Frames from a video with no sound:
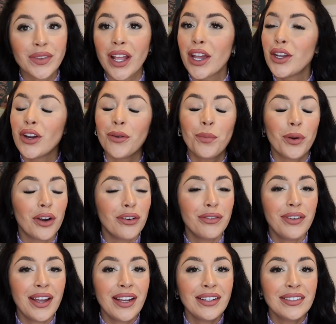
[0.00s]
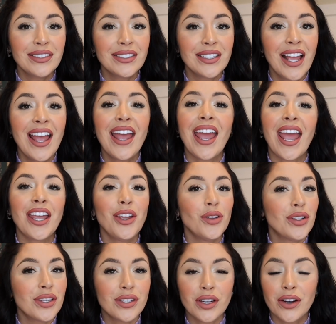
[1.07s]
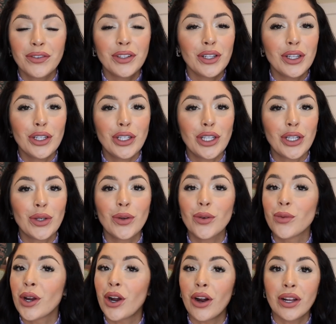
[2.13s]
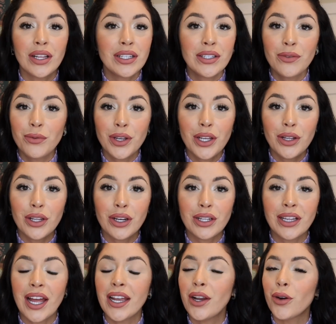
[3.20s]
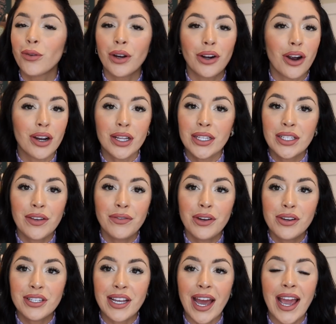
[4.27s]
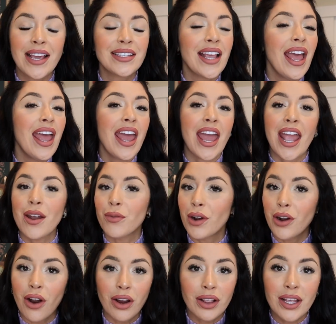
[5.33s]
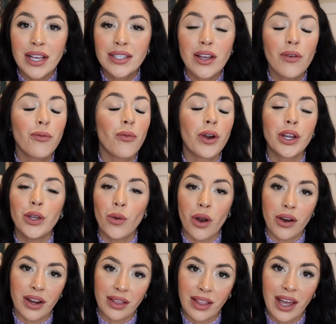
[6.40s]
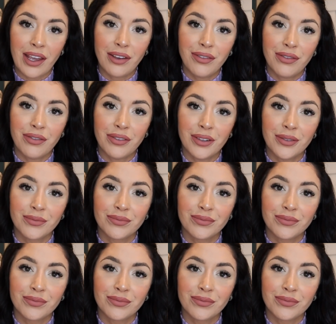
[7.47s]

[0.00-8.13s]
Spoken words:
You're perfect. And you deserve to look cute regardless of what you look like, regardless of your size, and regardless of where you are in life.